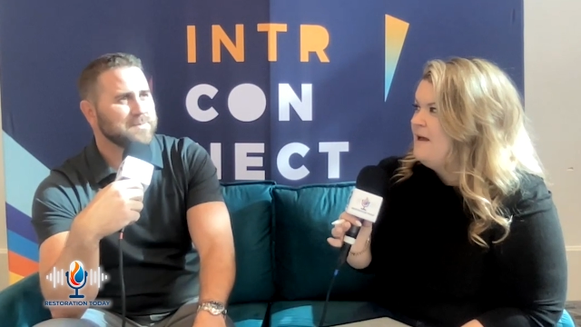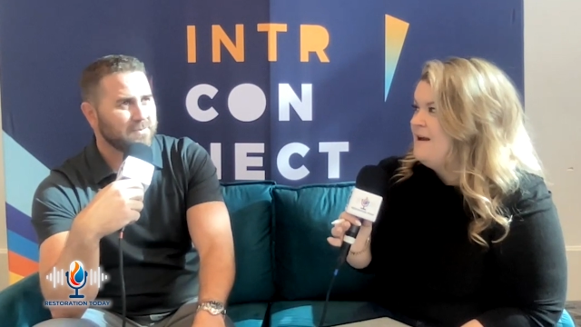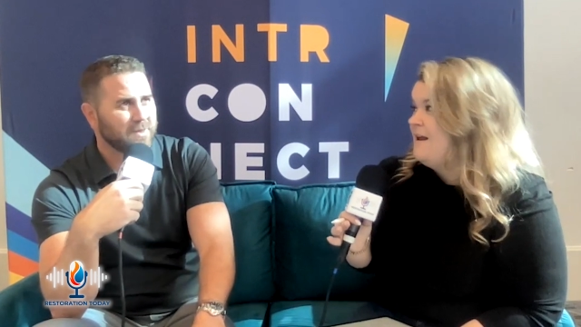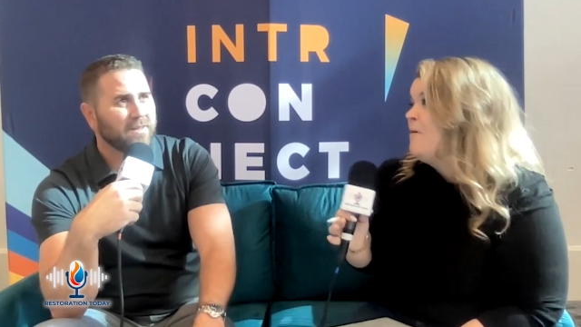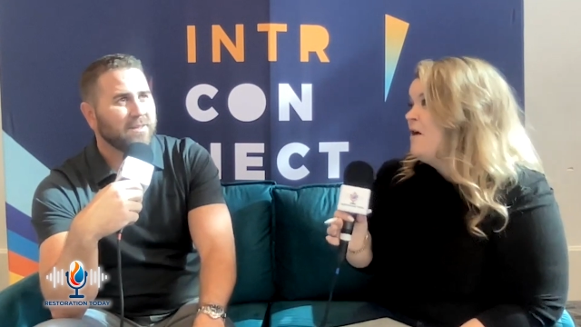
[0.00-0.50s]

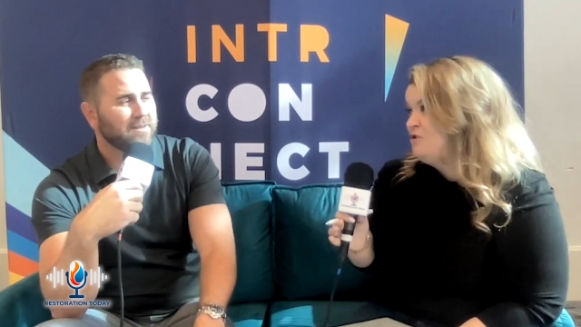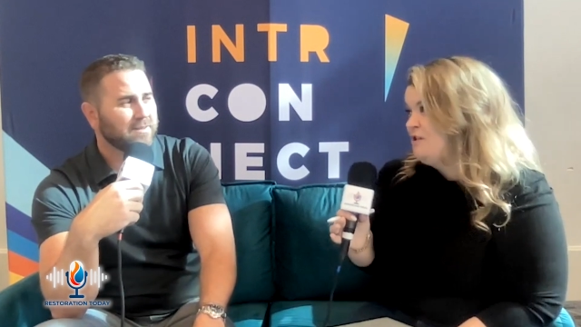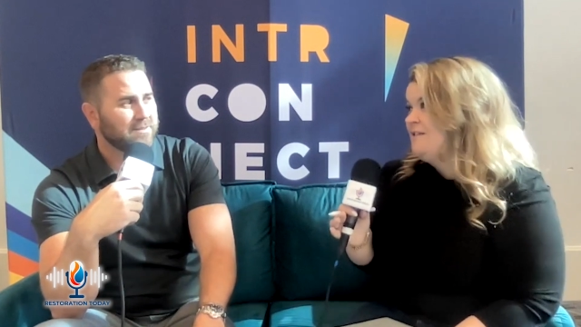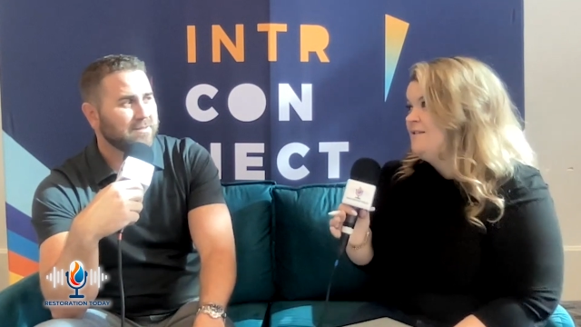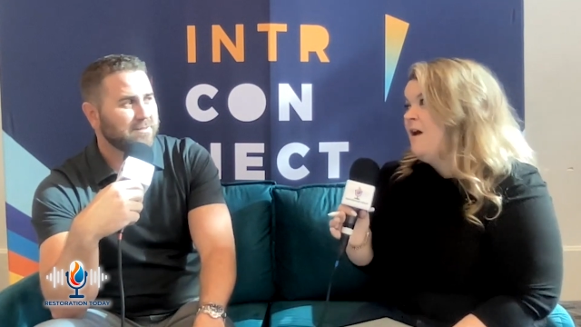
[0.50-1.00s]
Speaker 1: and I
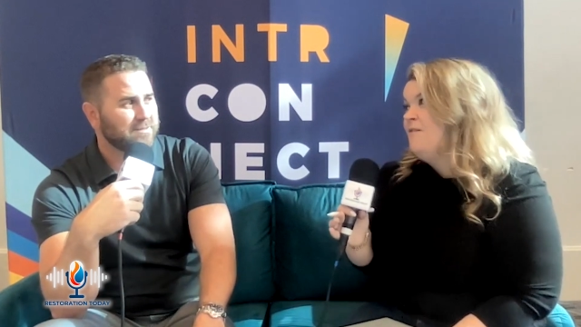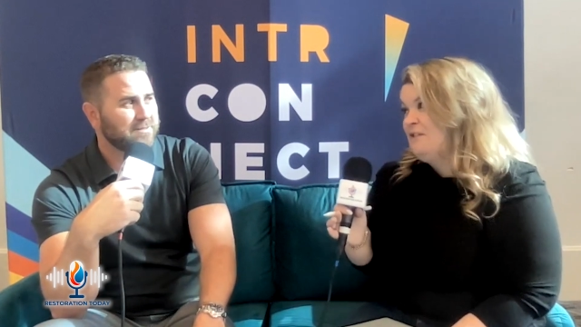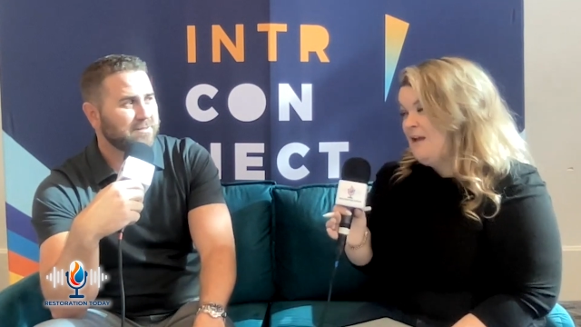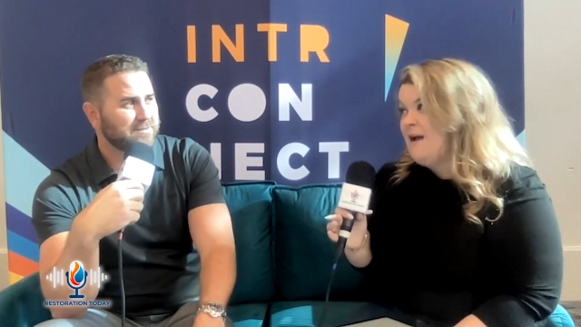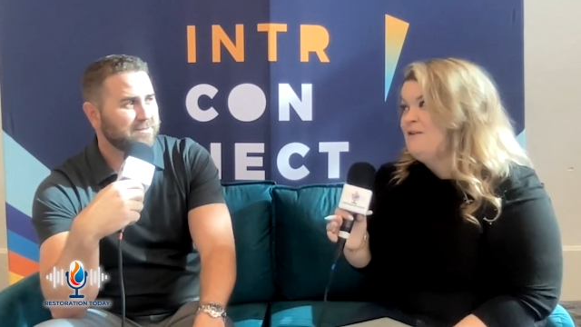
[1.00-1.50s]
apologize because
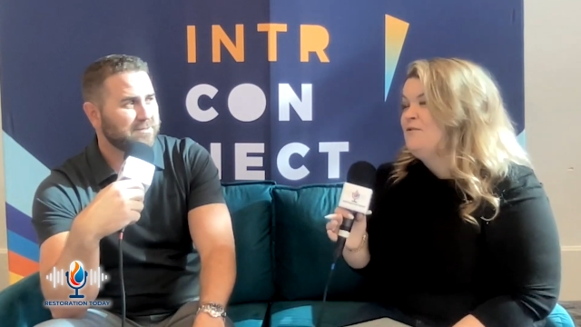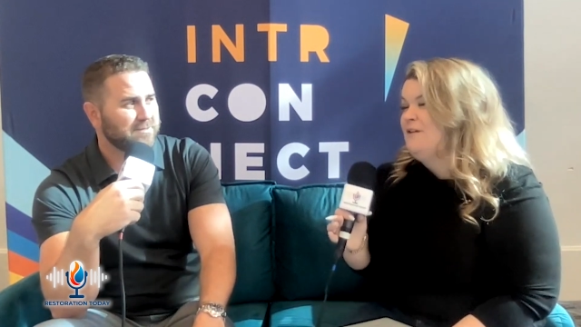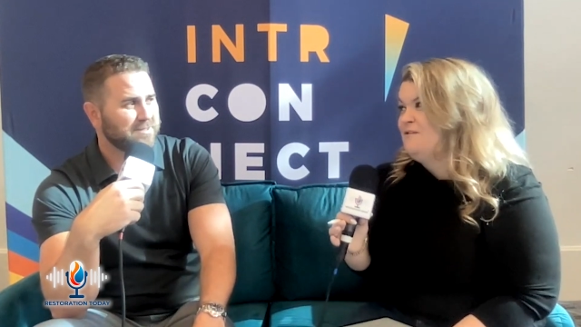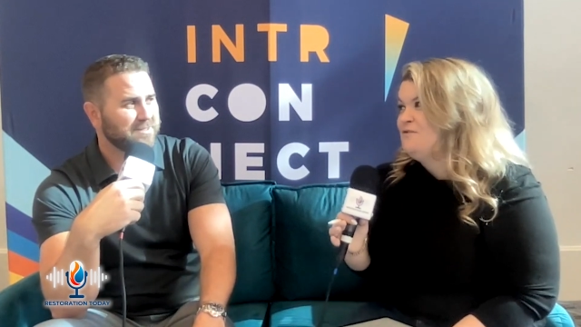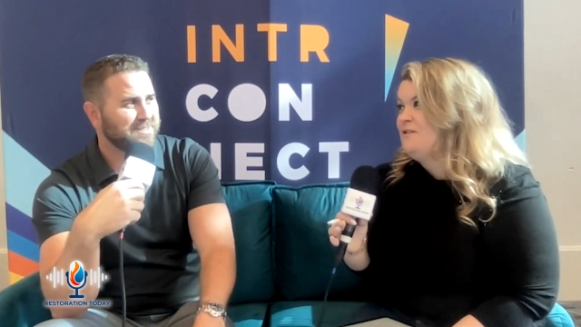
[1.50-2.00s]
obviously I know
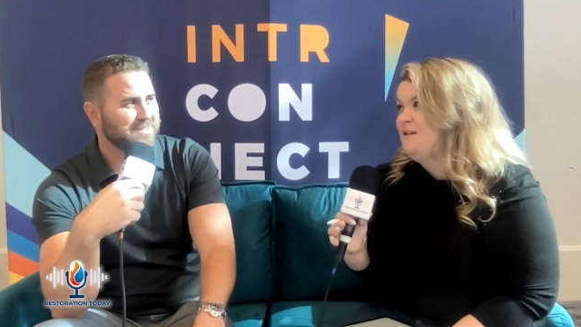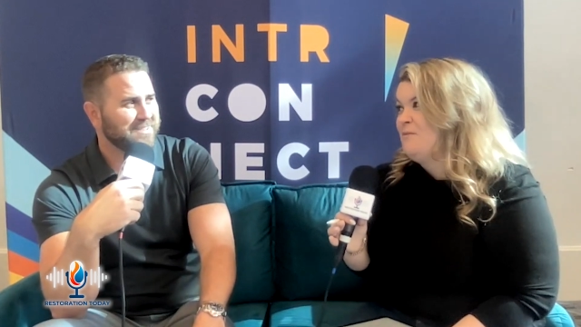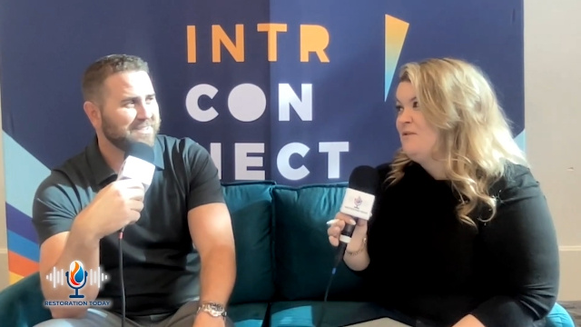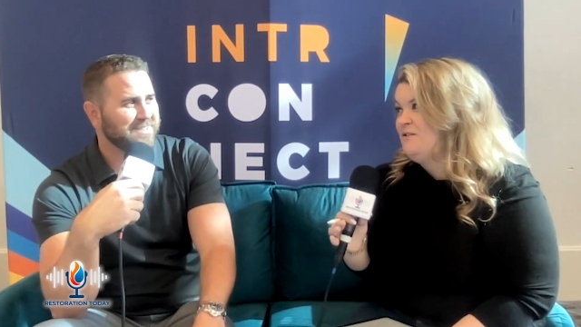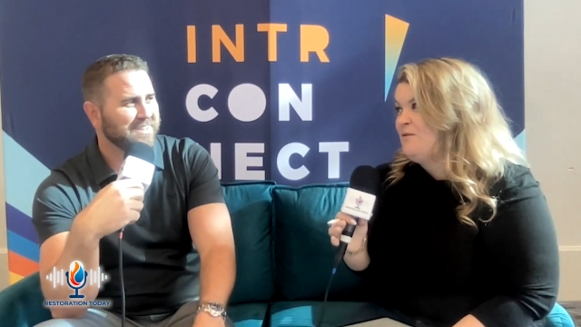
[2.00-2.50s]
the answer to
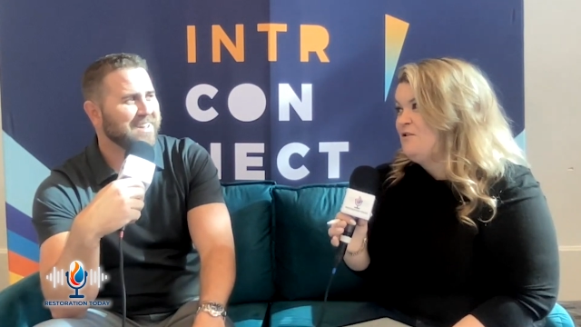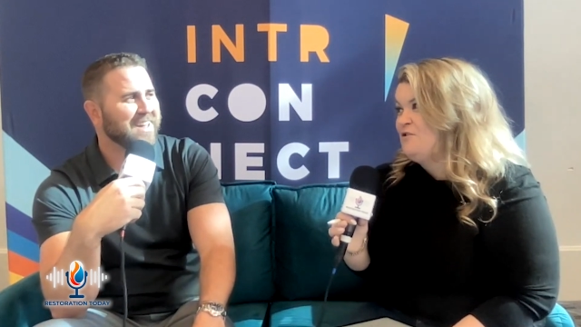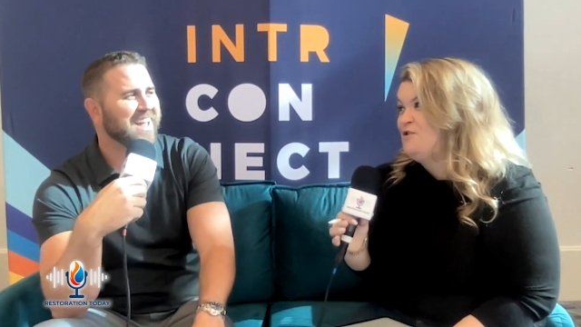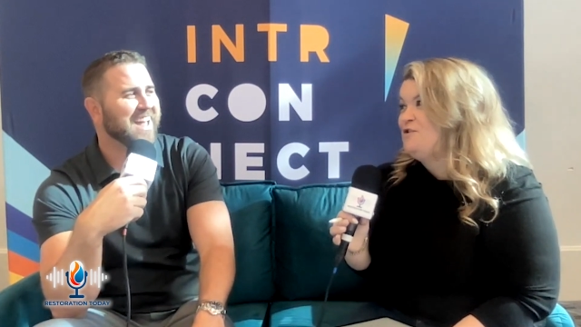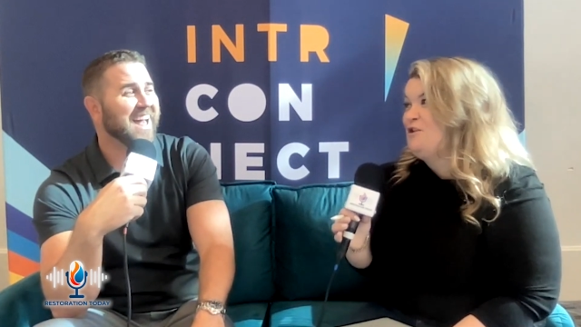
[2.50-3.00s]
some of these
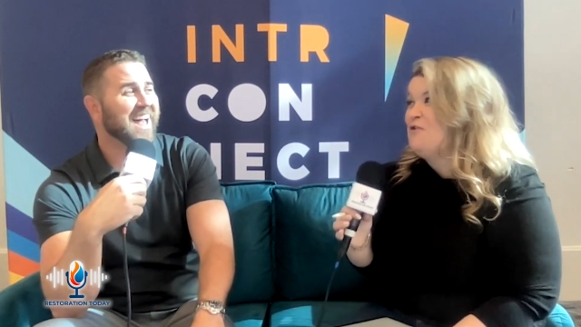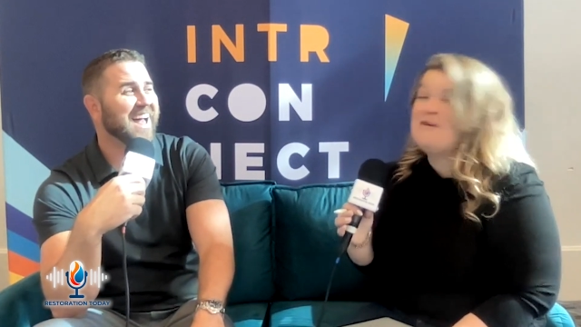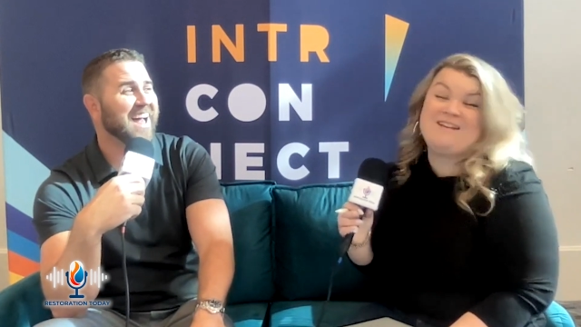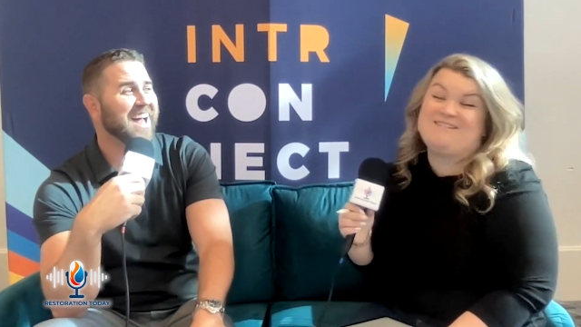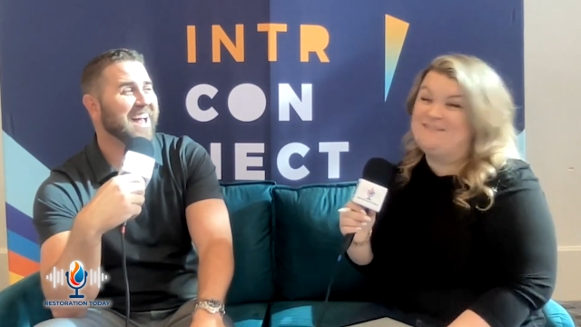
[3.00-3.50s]
questions. So you
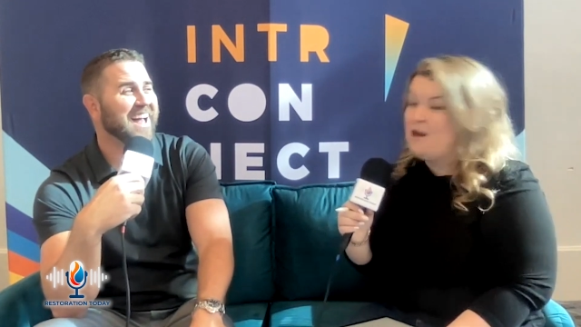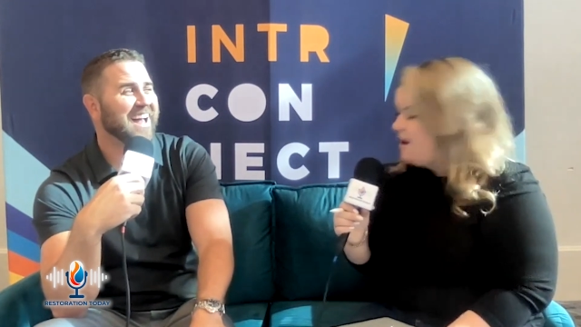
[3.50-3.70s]
can